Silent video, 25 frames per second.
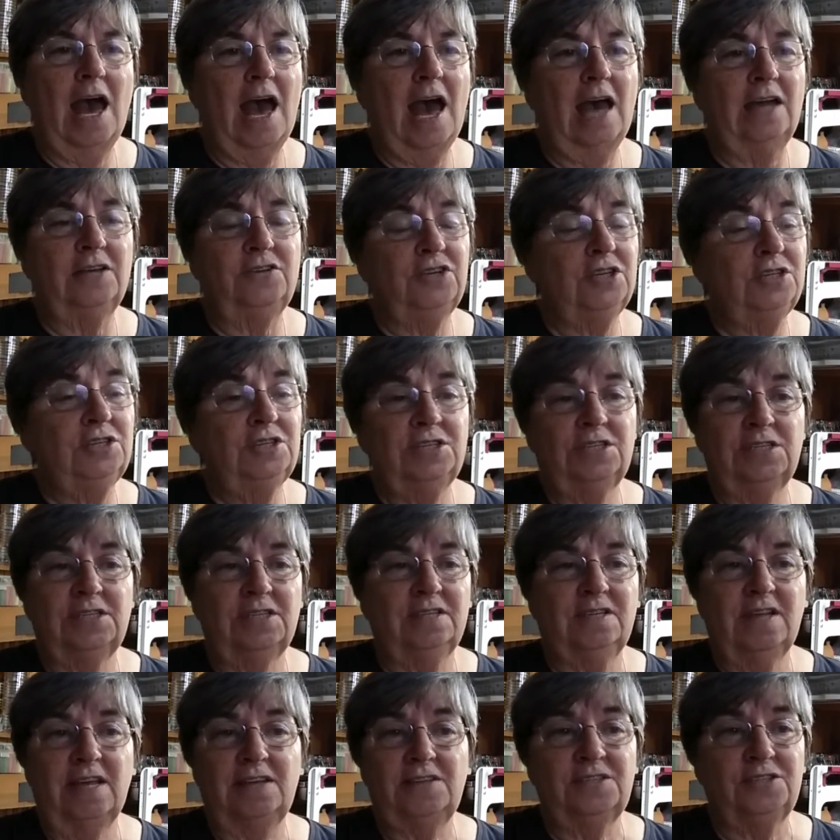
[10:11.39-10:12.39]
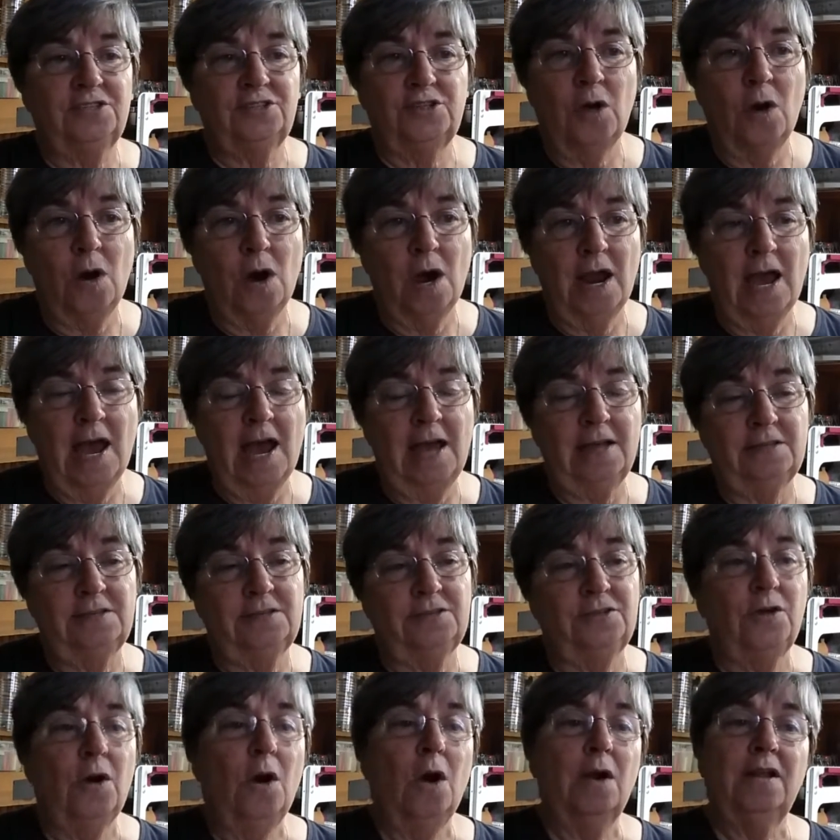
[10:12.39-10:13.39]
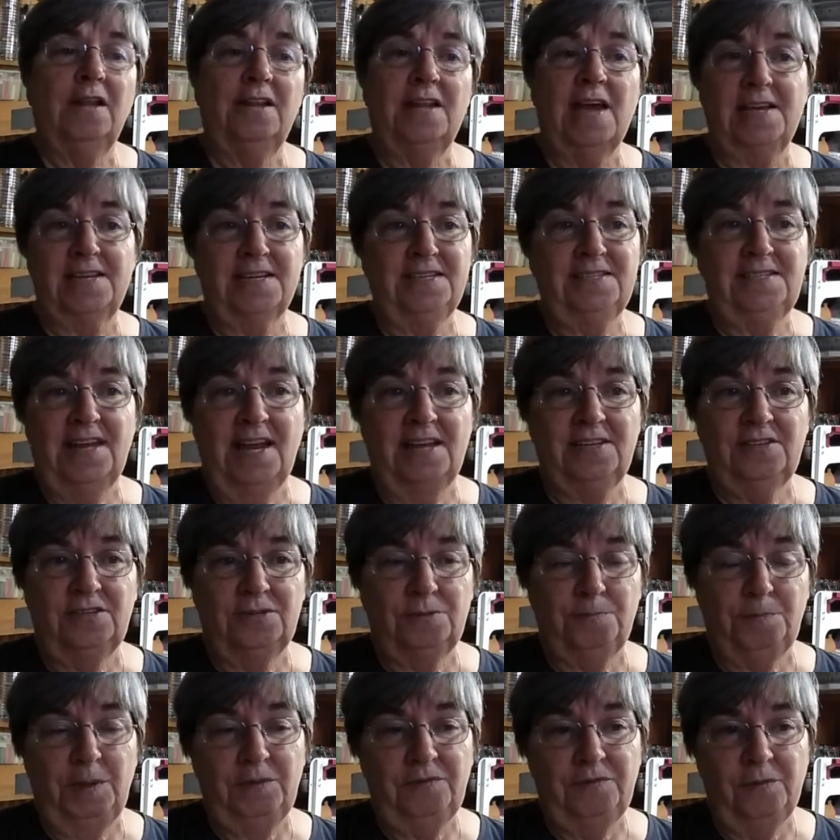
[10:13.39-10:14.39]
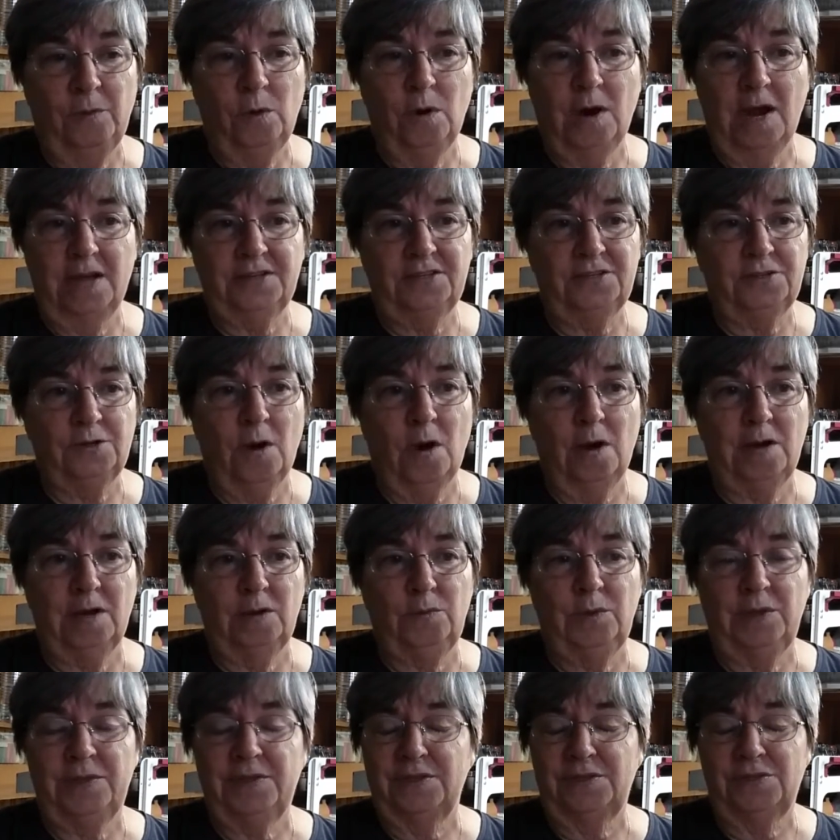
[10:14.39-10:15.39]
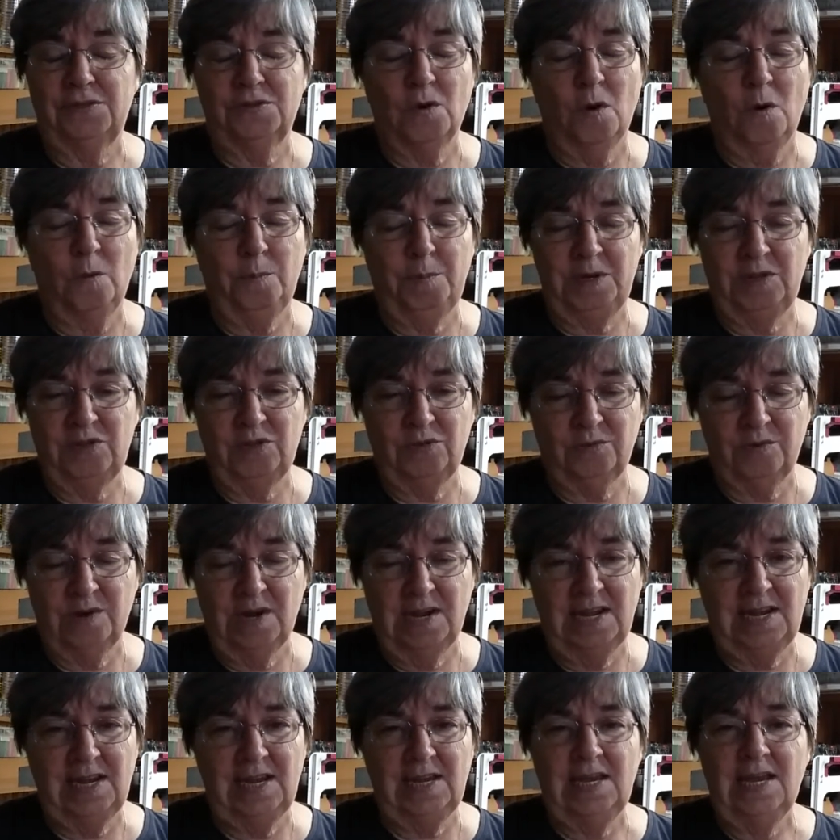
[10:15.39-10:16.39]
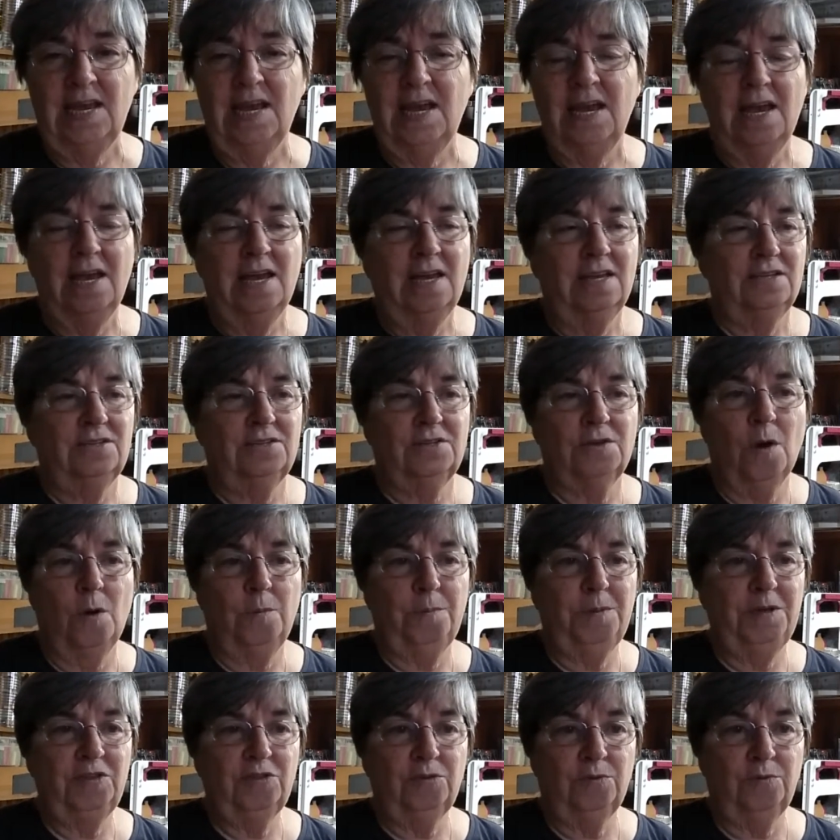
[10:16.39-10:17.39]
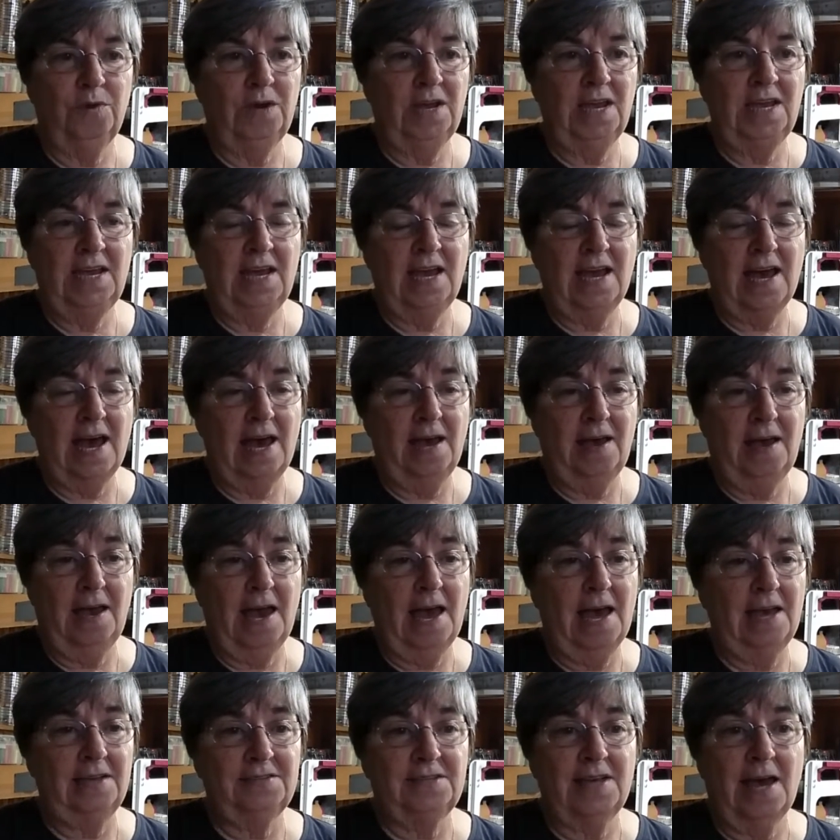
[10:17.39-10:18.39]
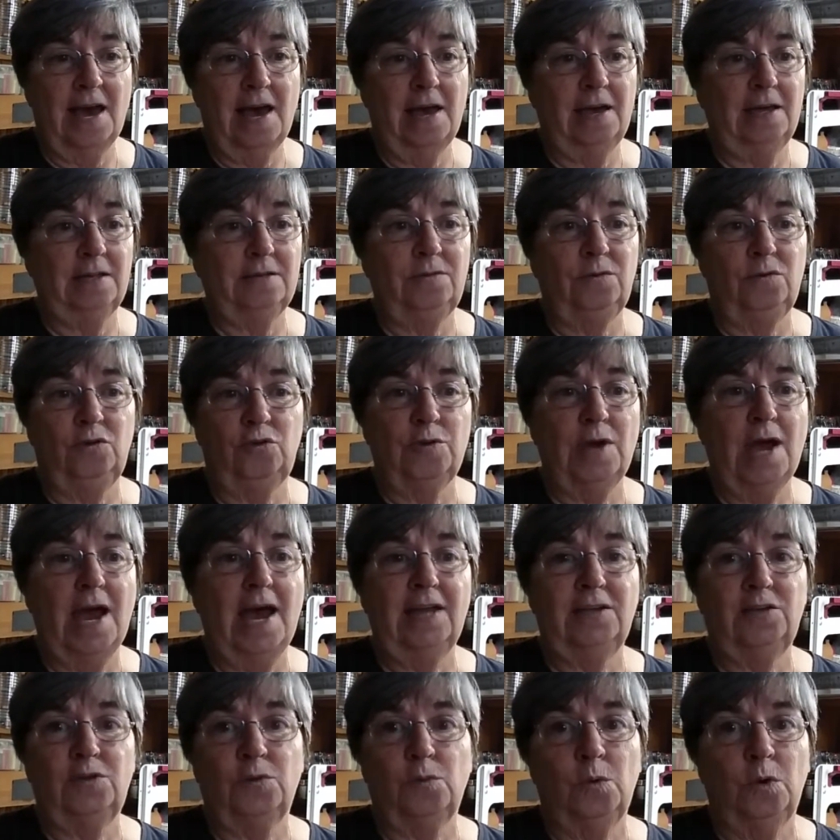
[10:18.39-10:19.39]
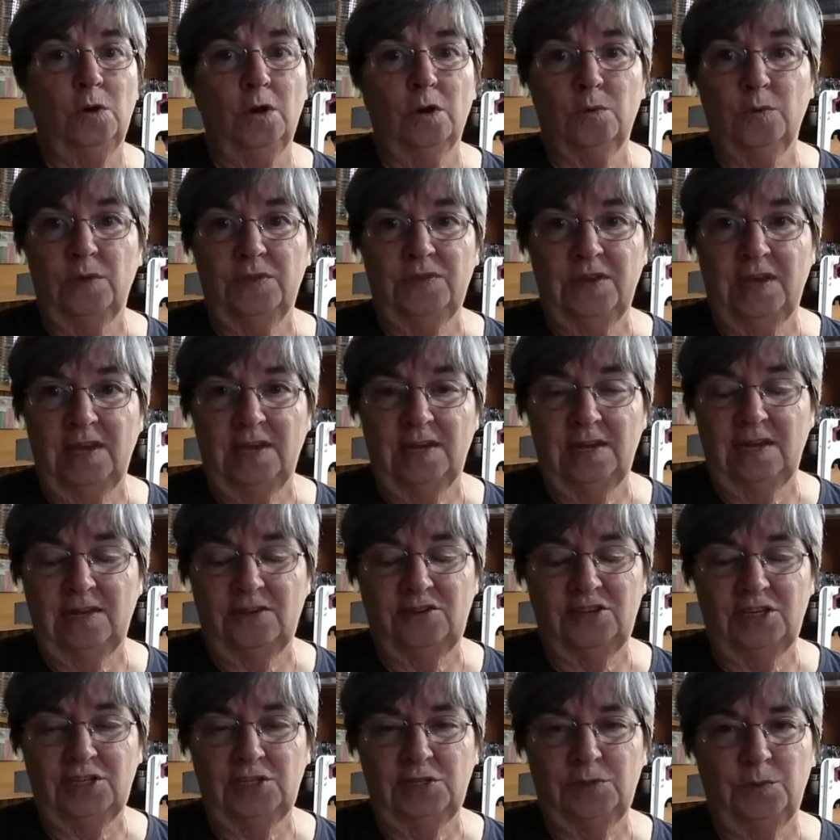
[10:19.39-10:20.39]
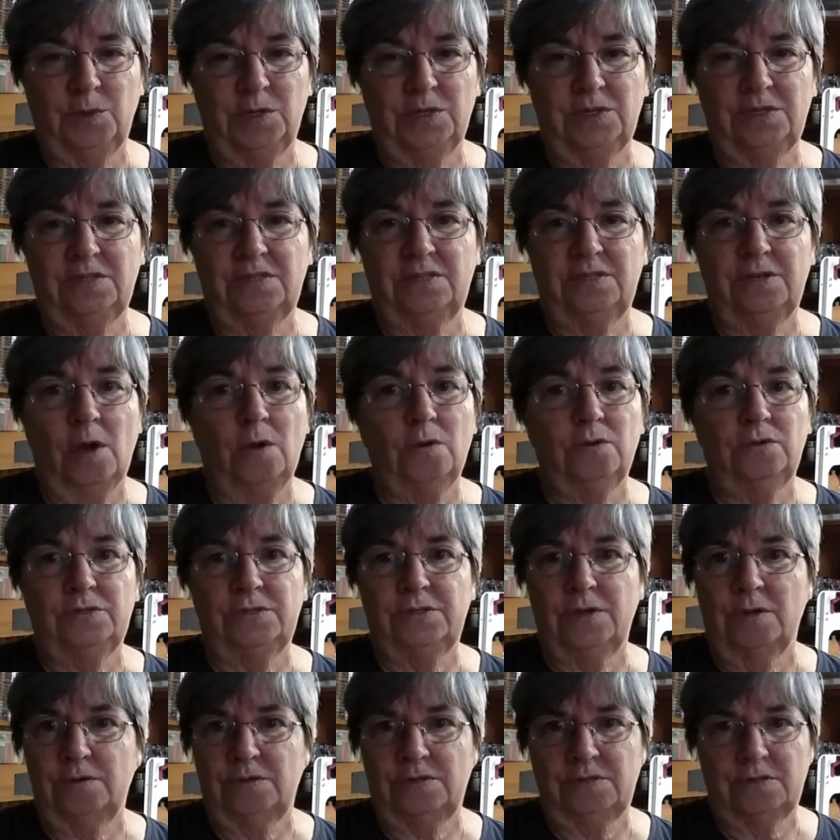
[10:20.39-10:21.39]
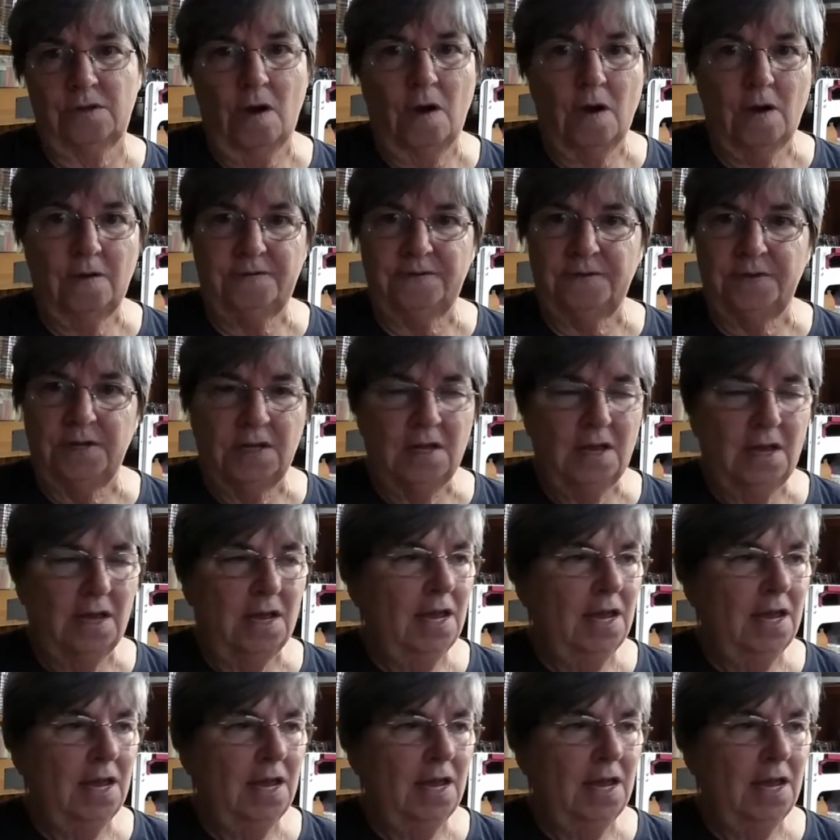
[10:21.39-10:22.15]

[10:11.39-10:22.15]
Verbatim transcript: I just start, I started, like I said I, before, I started with the Sculpey 3. Sculpey 3, uh, as I tried to work with it, just was so, so soft.